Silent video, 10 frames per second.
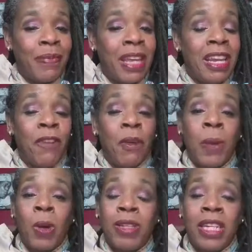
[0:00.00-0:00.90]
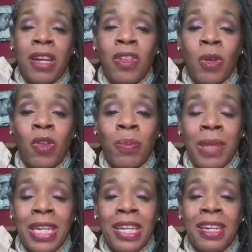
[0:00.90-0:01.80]
And if you're posting on social
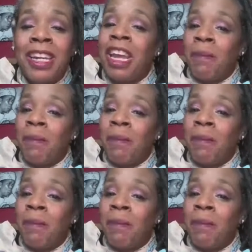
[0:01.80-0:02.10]
media,